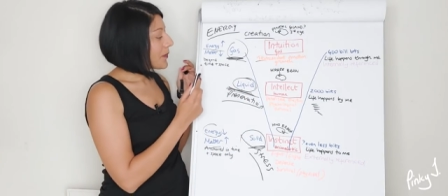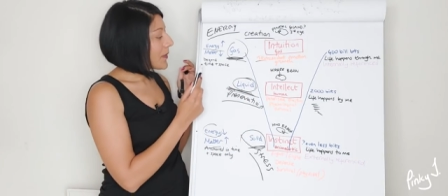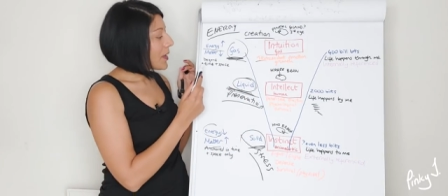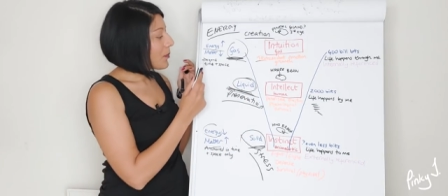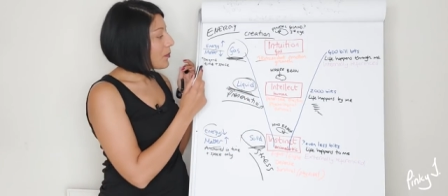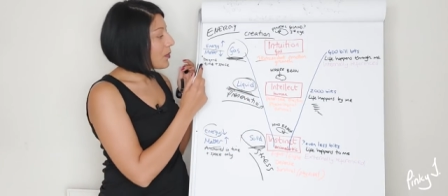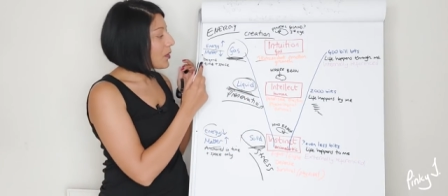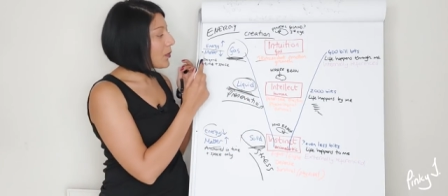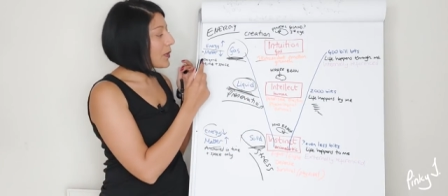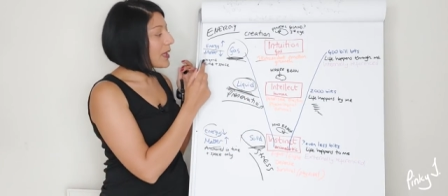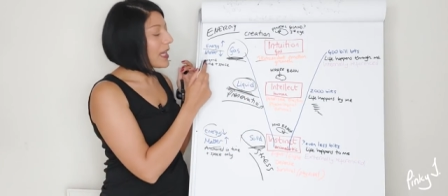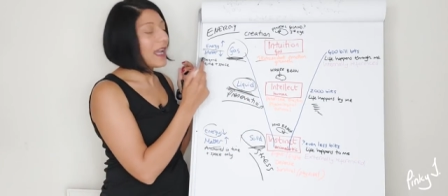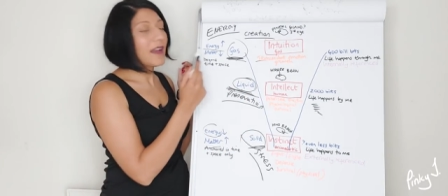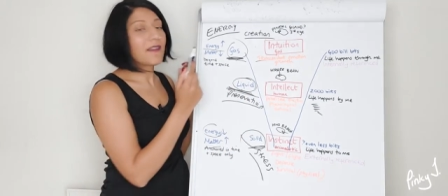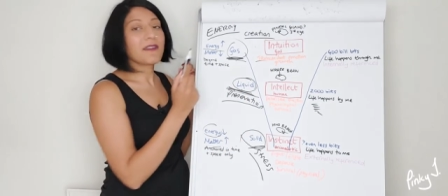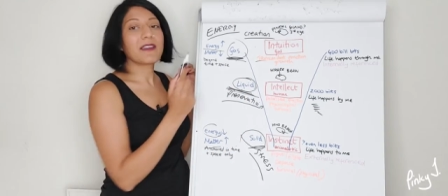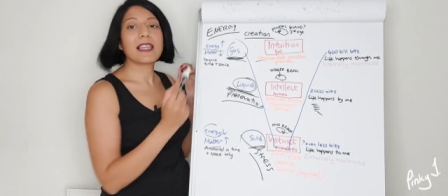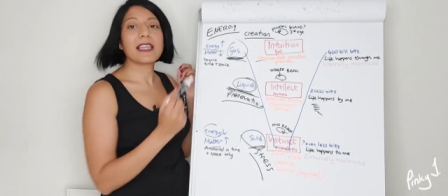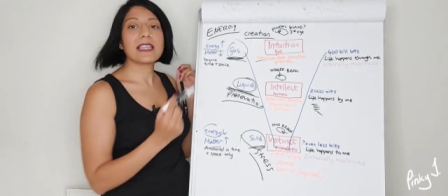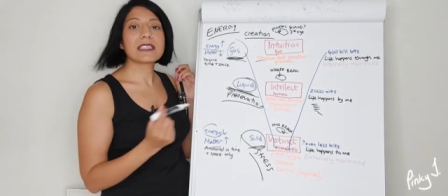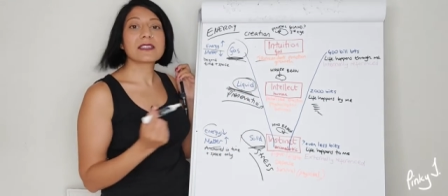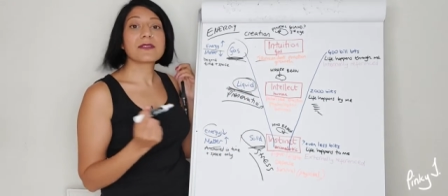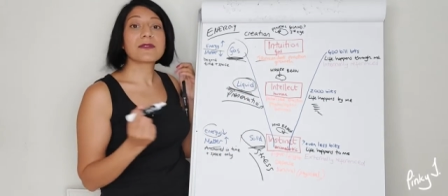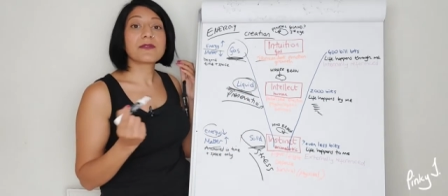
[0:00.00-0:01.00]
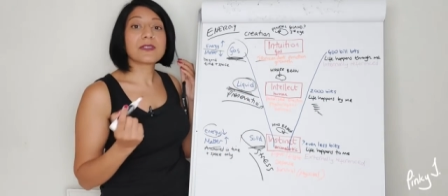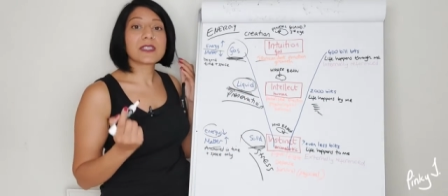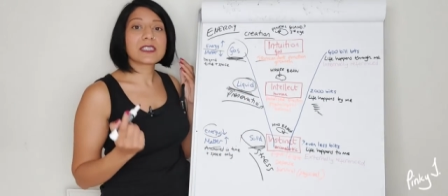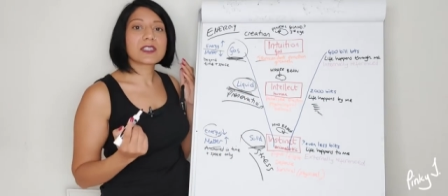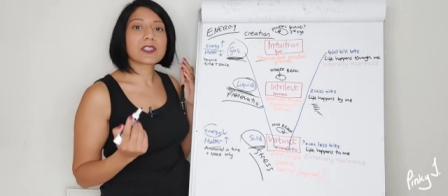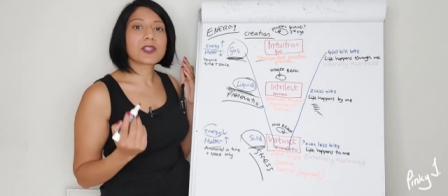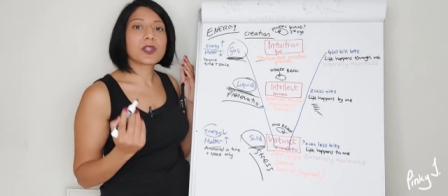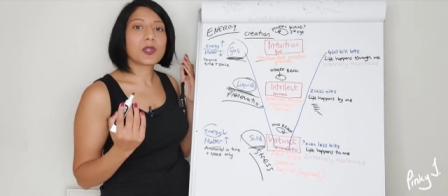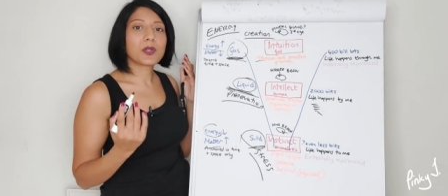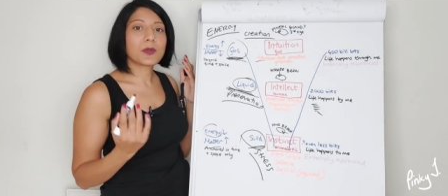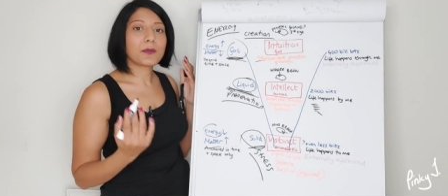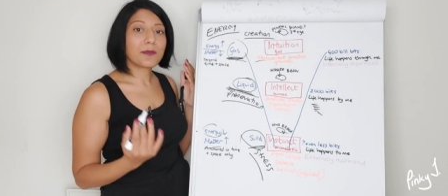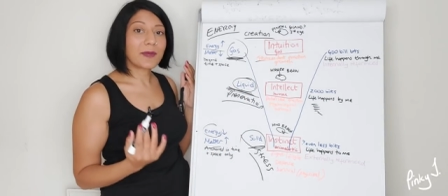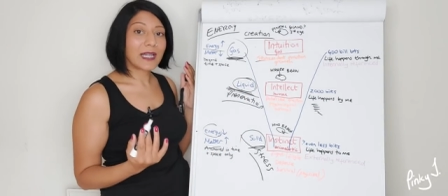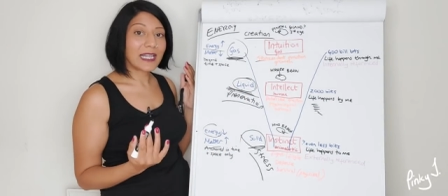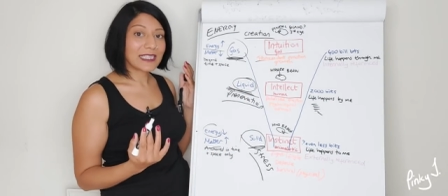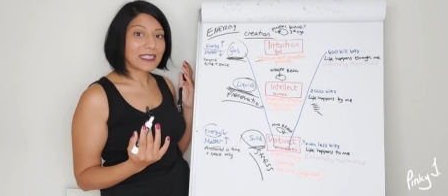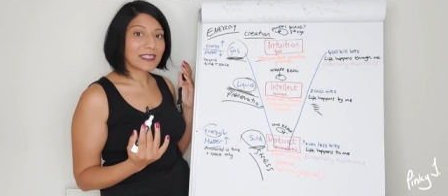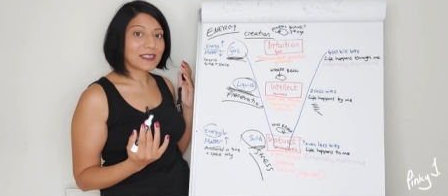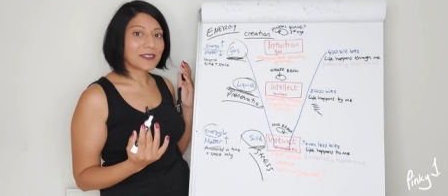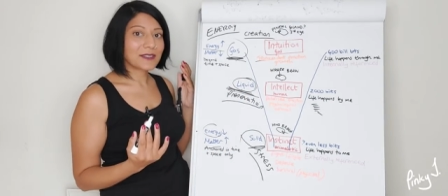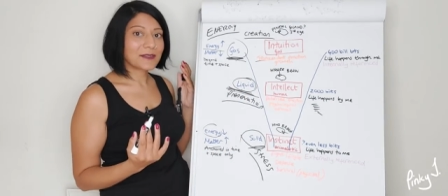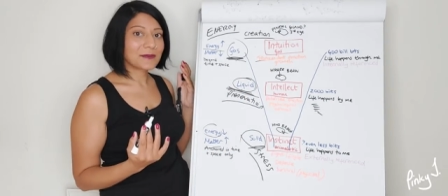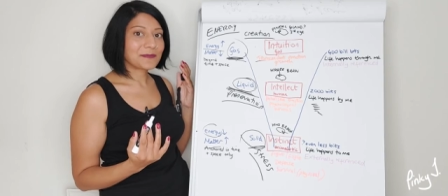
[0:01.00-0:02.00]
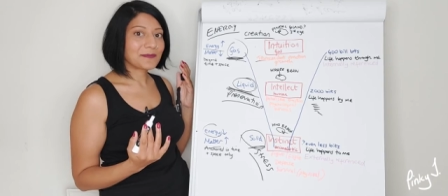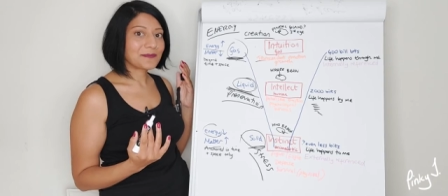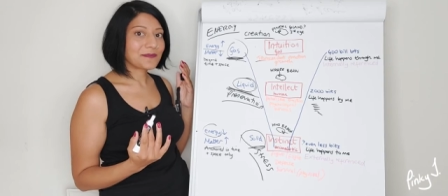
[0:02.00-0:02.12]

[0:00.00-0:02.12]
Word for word: but we have less physical matter.